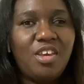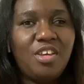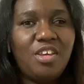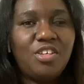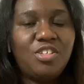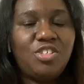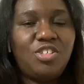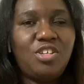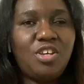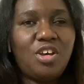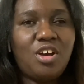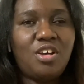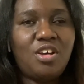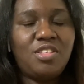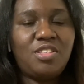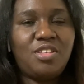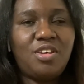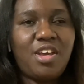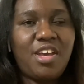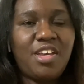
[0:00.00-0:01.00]
She
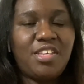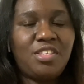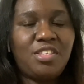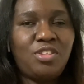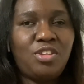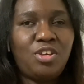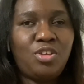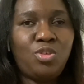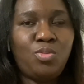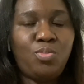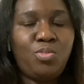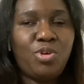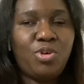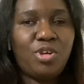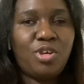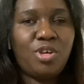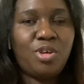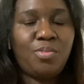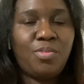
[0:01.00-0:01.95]
also has another book coming